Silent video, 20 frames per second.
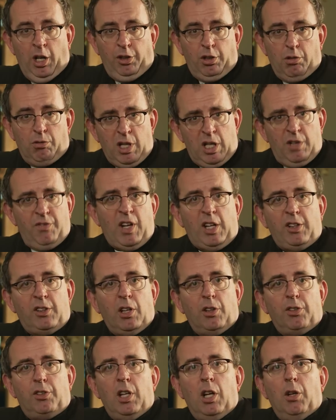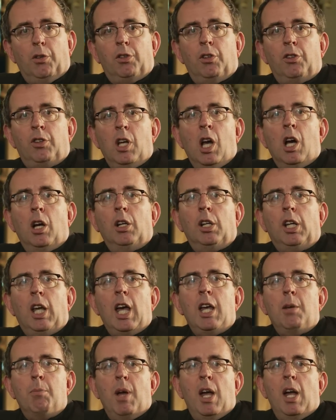to reinvent ourselves as young
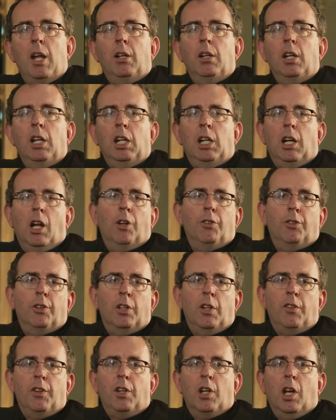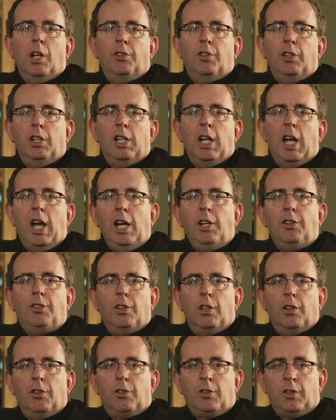gay men in London in the
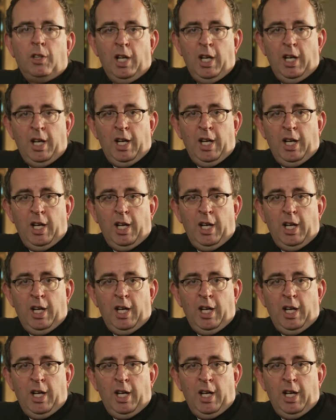1980s.